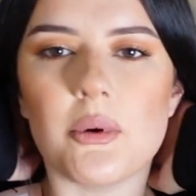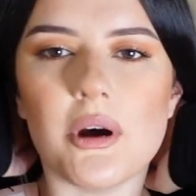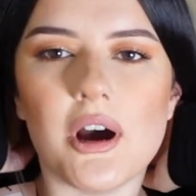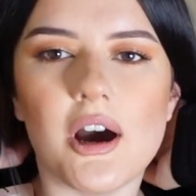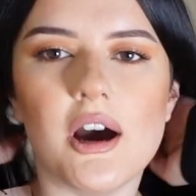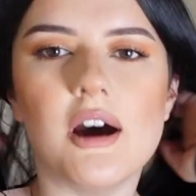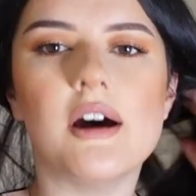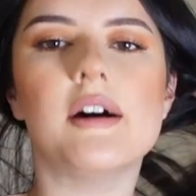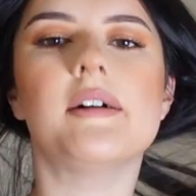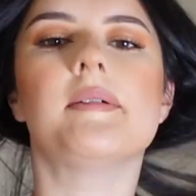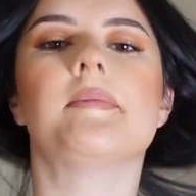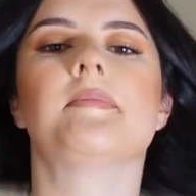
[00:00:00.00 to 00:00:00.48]

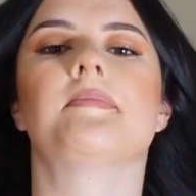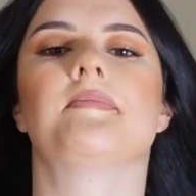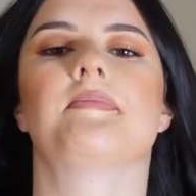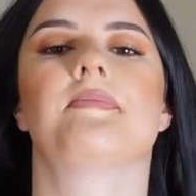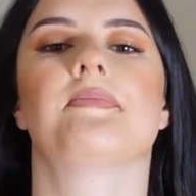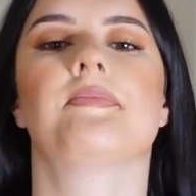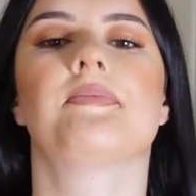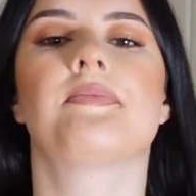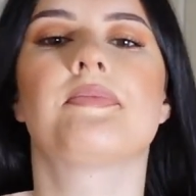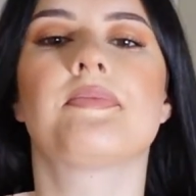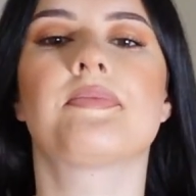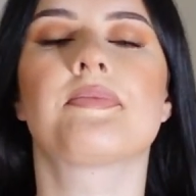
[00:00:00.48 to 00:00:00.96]
what?
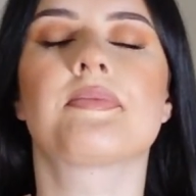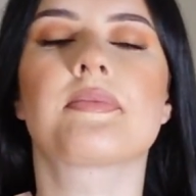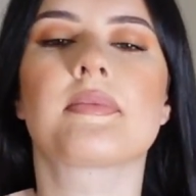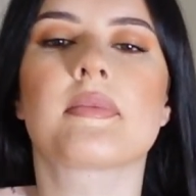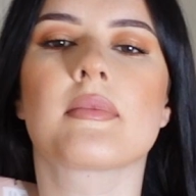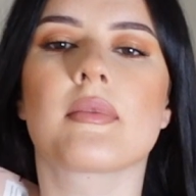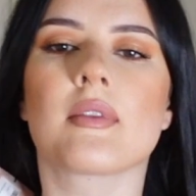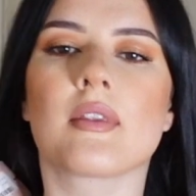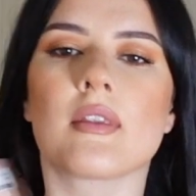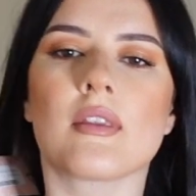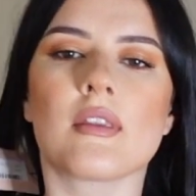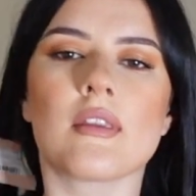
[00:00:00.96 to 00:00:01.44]

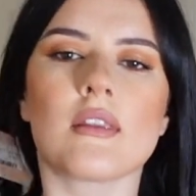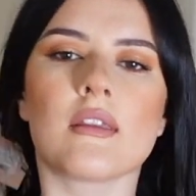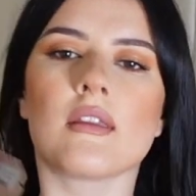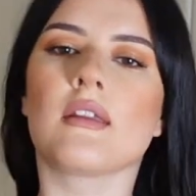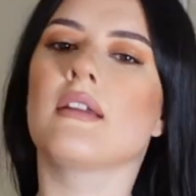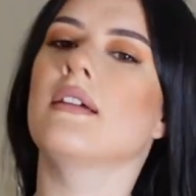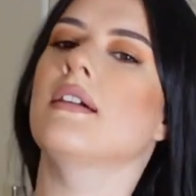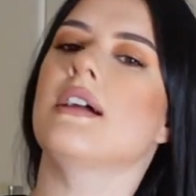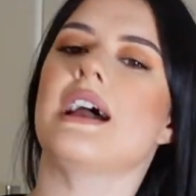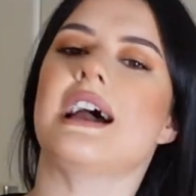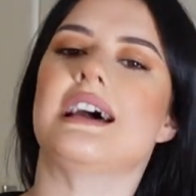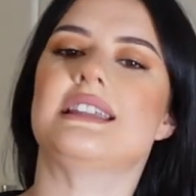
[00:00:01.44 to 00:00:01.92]

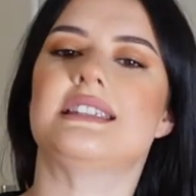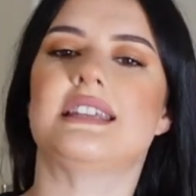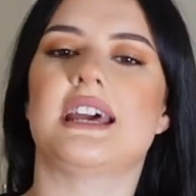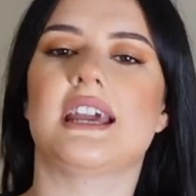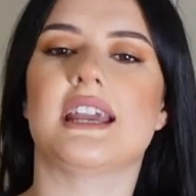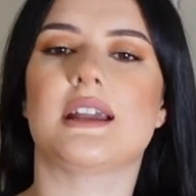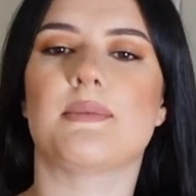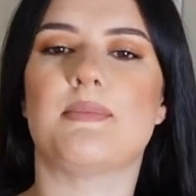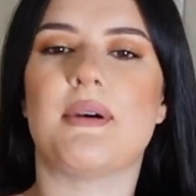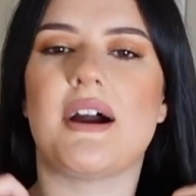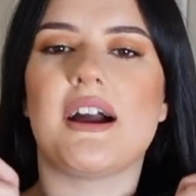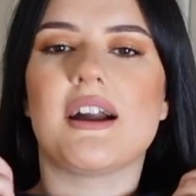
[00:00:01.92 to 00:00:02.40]
I
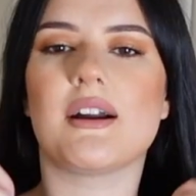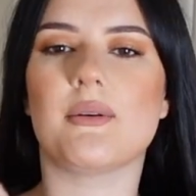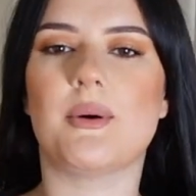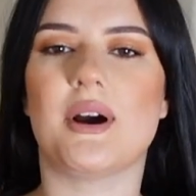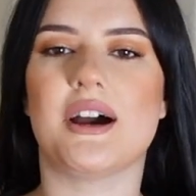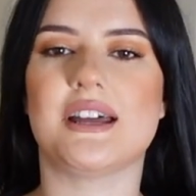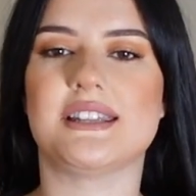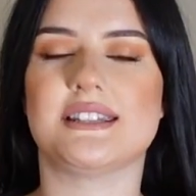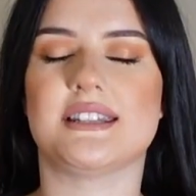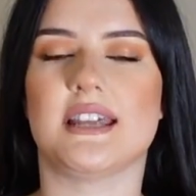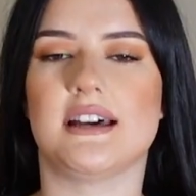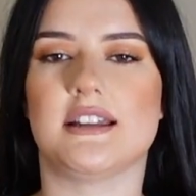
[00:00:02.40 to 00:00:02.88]
take back what
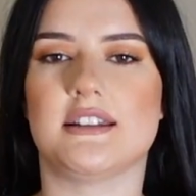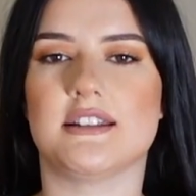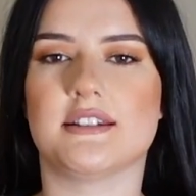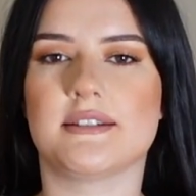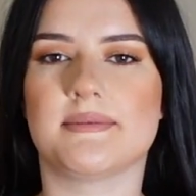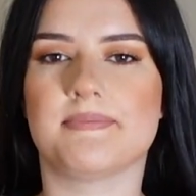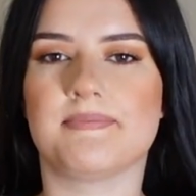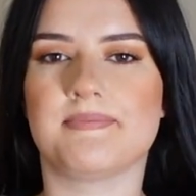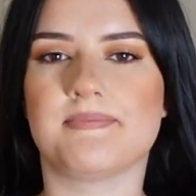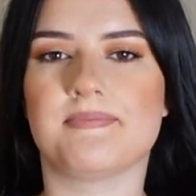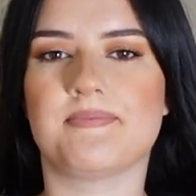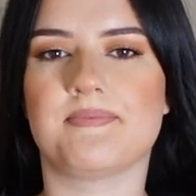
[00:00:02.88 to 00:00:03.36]
I said.
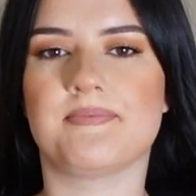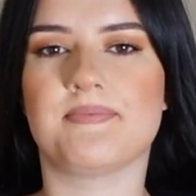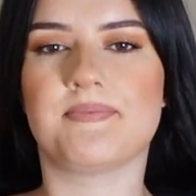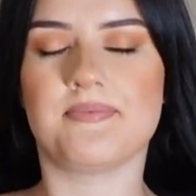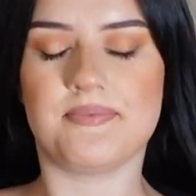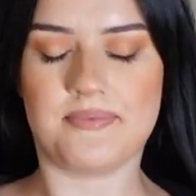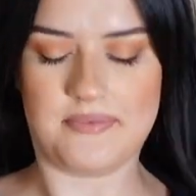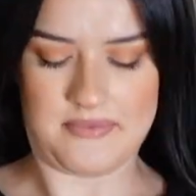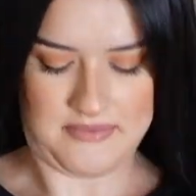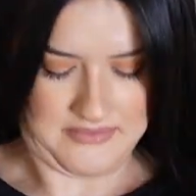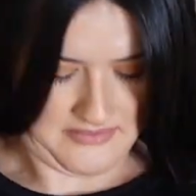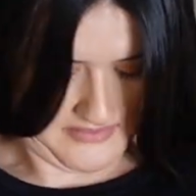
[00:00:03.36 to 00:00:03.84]

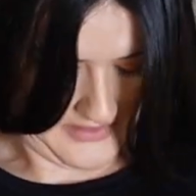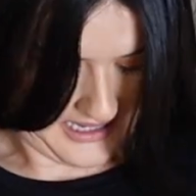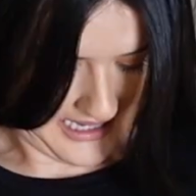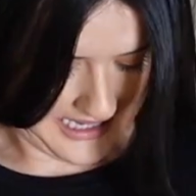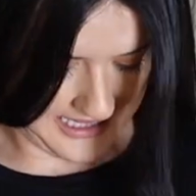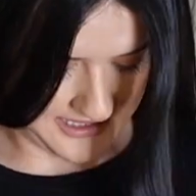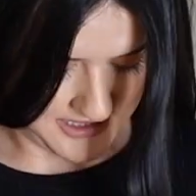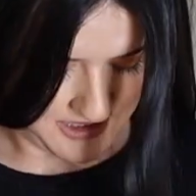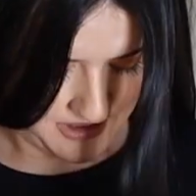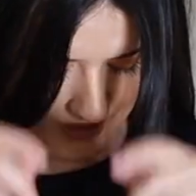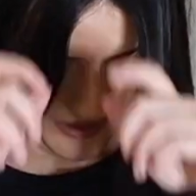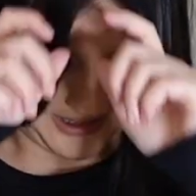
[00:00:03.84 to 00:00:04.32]

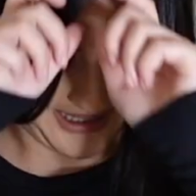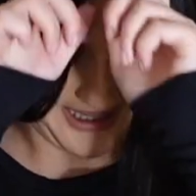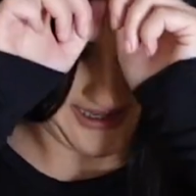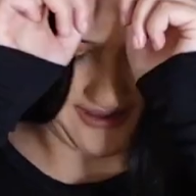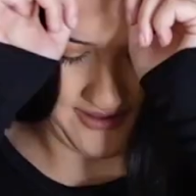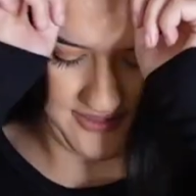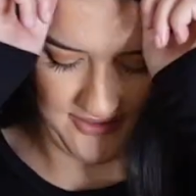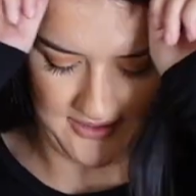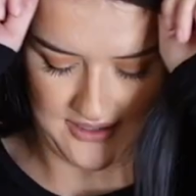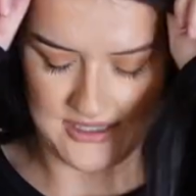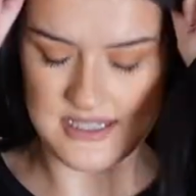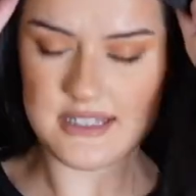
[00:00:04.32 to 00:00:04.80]
I do
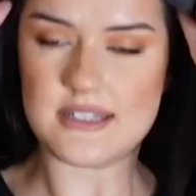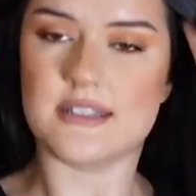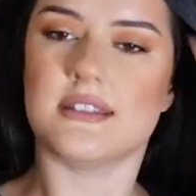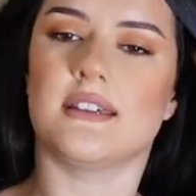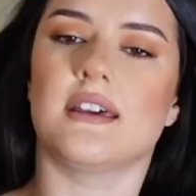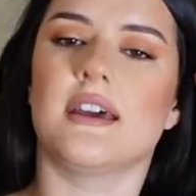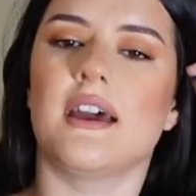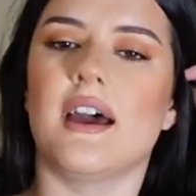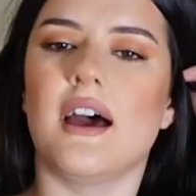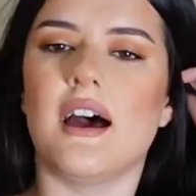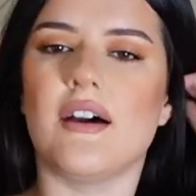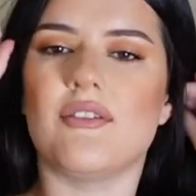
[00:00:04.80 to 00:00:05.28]
like this.
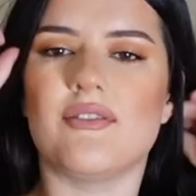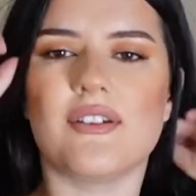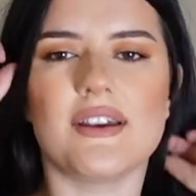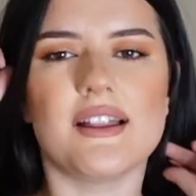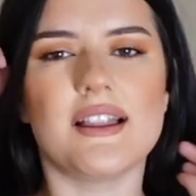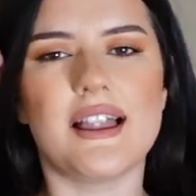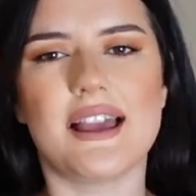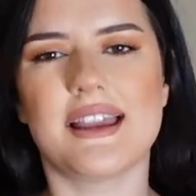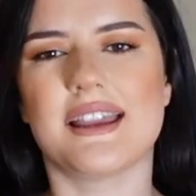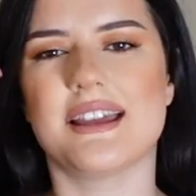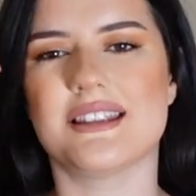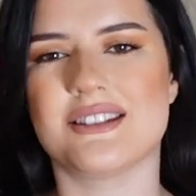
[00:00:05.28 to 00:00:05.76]
I feel
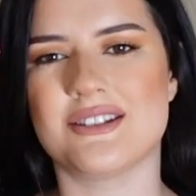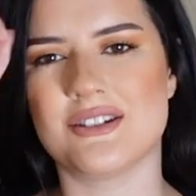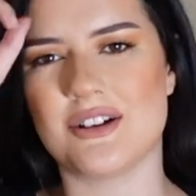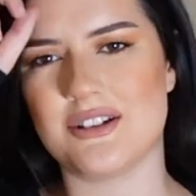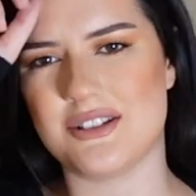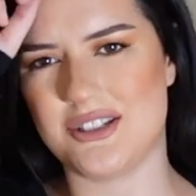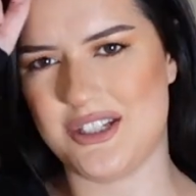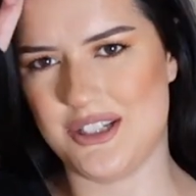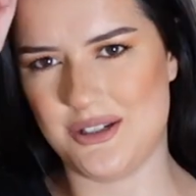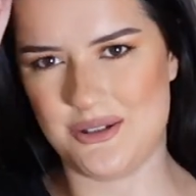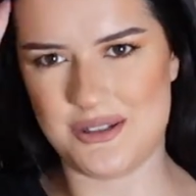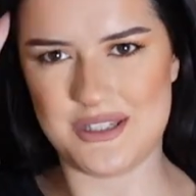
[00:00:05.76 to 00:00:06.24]
like it's
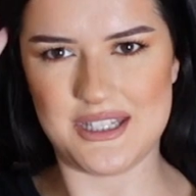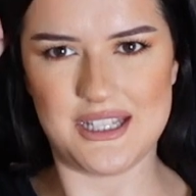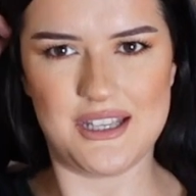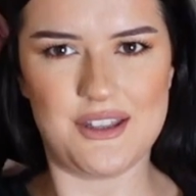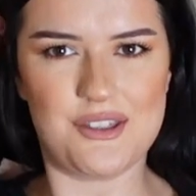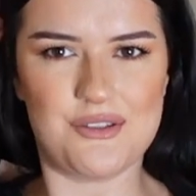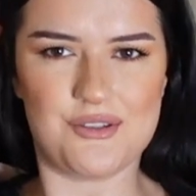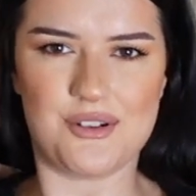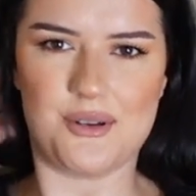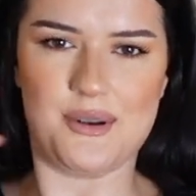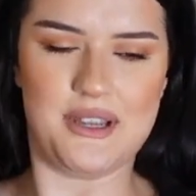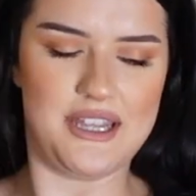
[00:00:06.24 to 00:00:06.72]
not too
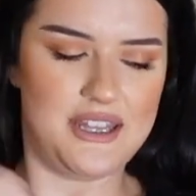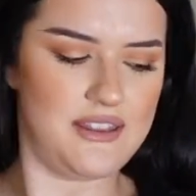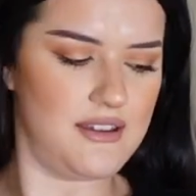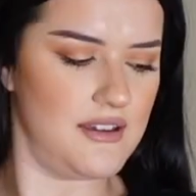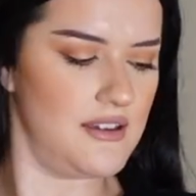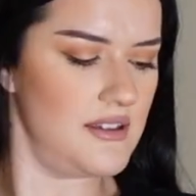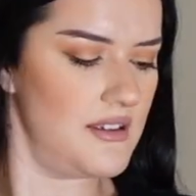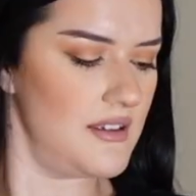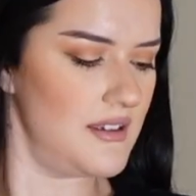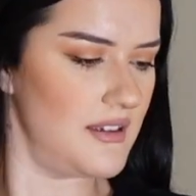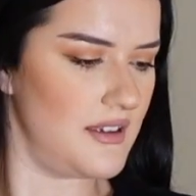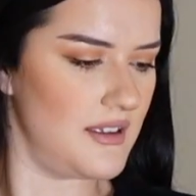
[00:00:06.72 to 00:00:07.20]
see-through
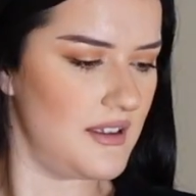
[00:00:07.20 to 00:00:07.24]
either.